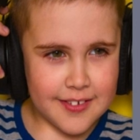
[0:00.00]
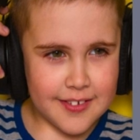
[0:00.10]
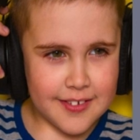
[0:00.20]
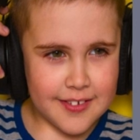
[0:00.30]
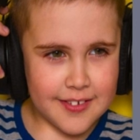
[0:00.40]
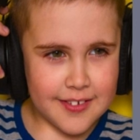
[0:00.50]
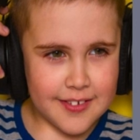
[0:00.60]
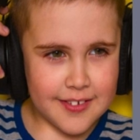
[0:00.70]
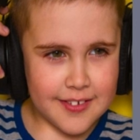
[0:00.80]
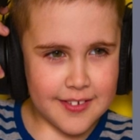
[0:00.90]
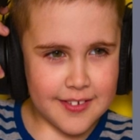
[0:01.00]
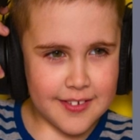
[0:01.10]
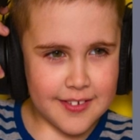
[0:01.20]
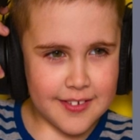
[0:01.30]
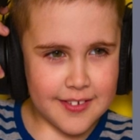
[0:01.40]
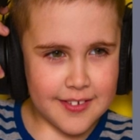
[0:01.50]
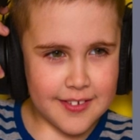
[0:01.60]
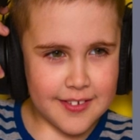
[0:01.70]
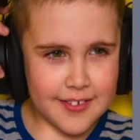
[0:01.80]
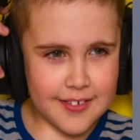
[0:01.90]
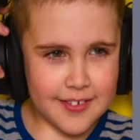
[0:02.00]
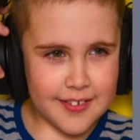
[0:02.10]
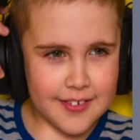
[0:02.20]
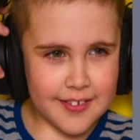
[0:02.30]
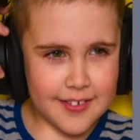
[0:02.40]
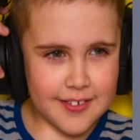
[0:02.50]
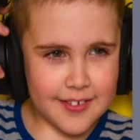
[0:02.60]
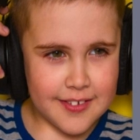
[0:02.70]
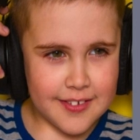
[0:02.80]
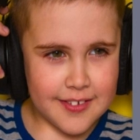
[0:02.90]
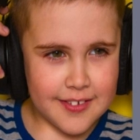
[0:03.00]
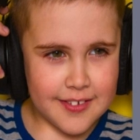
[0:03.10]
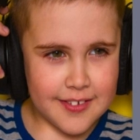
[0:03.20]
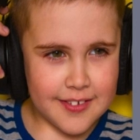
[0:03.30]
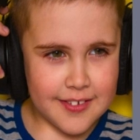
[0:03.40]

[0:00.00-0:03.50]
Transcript: The face doesn't move, so there is nothing to read.